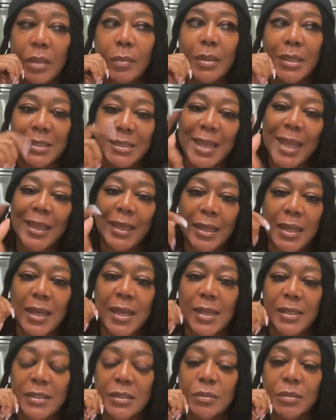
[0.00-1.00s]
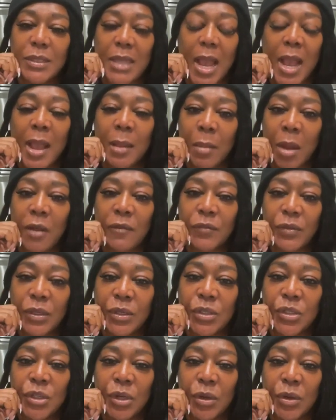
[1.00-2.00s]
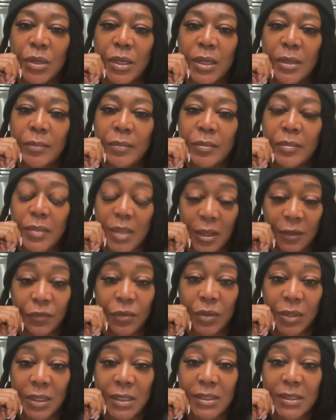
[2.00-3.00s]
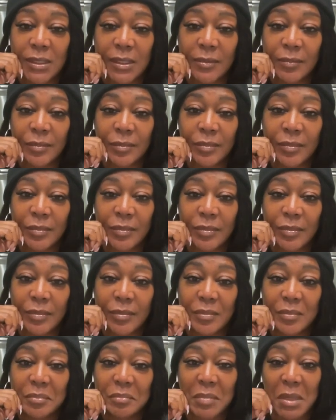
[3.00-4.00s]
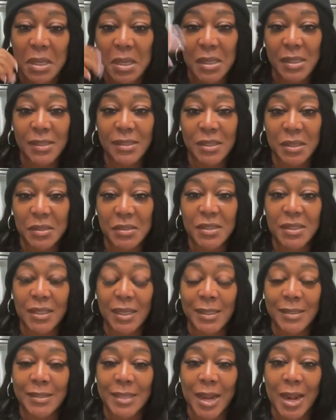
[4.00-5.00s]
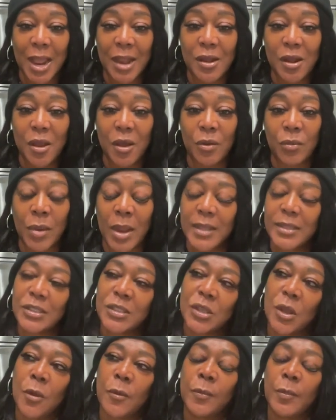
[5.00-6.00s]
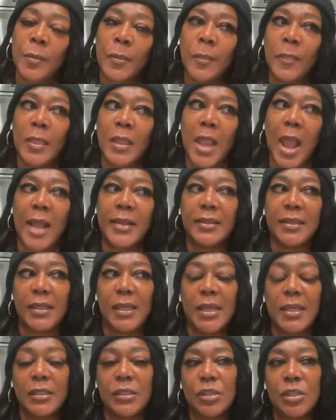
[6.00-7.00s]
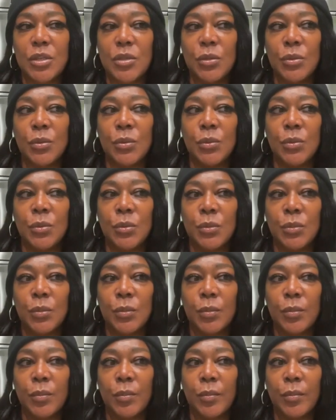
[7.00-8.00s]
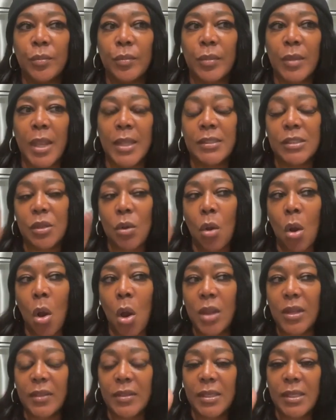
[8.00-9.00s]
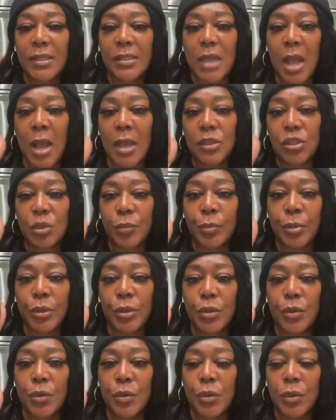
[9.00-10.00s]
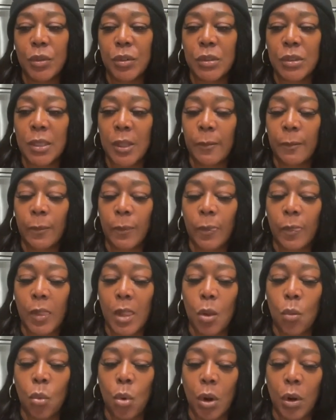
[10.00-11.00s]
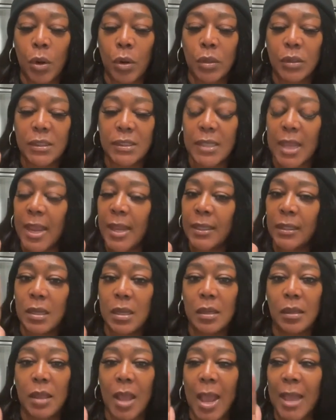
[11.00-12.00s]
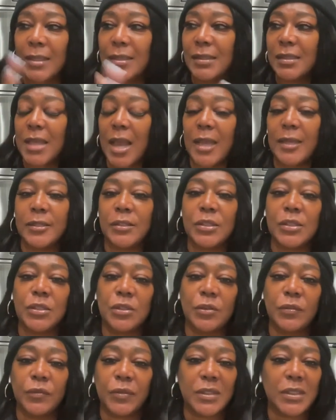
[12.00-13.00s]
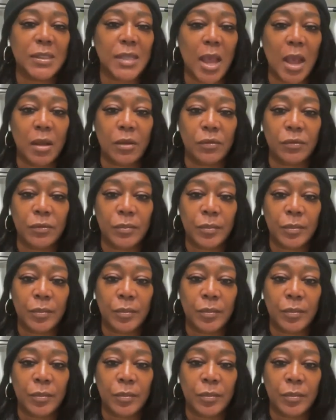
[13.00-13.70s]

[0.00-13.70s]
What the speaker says: because I can cut some time off of your journey if you listen, because there's things that I know, right? So I think and so all of these entrepreneurs were saying, look, I decided to do for self